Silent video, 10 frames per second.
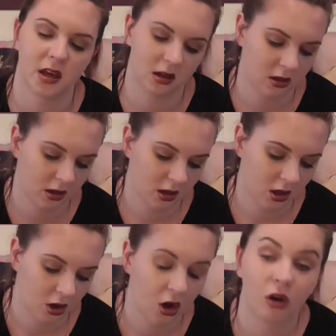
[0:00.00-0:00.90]
They're
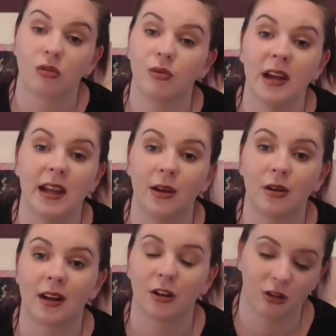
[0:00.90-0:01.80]
really
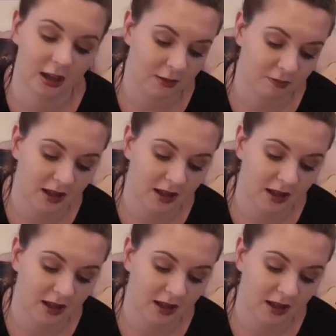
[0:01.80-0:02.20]
good actually.